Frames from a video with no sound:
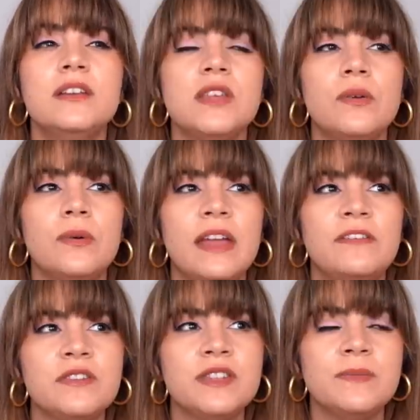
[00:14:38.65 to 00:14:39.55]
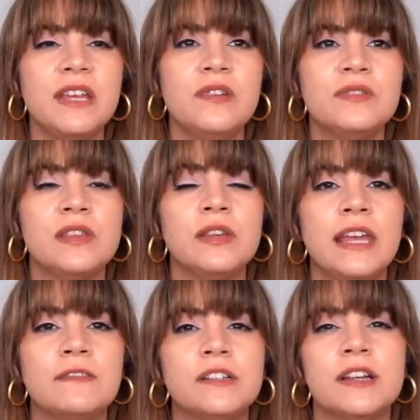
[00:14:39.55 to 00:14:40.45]
So if you're someone somebody who's
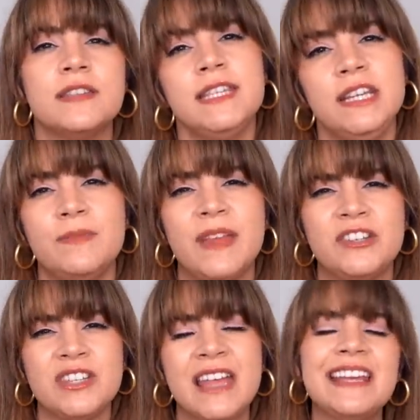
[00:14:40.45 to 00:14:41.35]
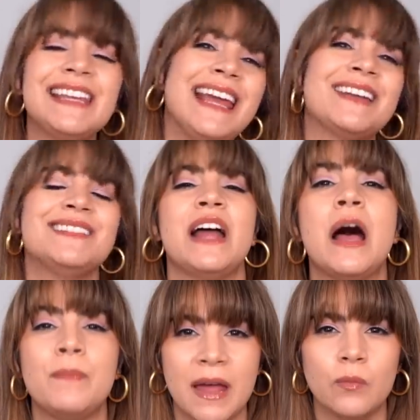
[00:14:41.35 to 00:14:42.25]
looking for a serum that just kind of kicks it
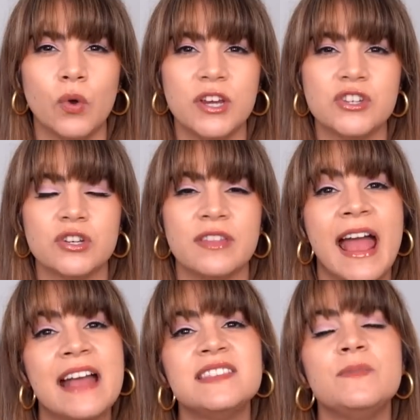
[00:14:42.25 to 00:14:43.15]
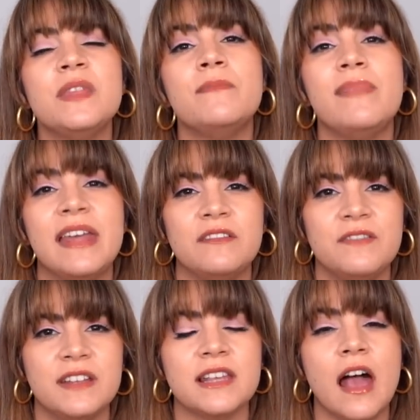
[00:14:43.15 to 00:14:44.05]
up on moisture, that has some of the
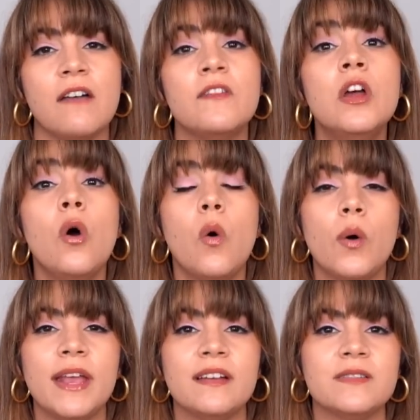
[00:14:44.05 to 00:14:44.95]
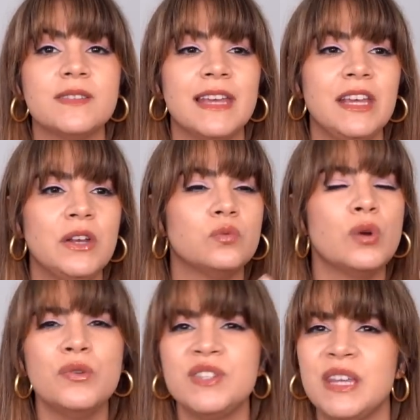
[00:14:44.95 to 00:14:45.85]
benefits of oils, like, you know,
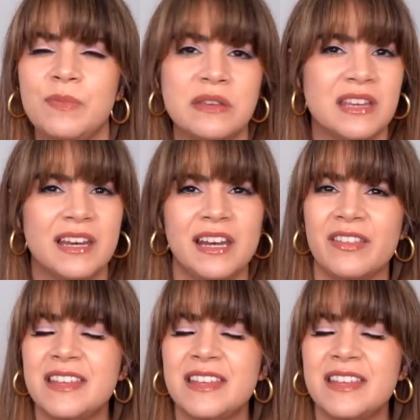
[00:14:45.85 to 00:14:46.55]
rose hip is in here.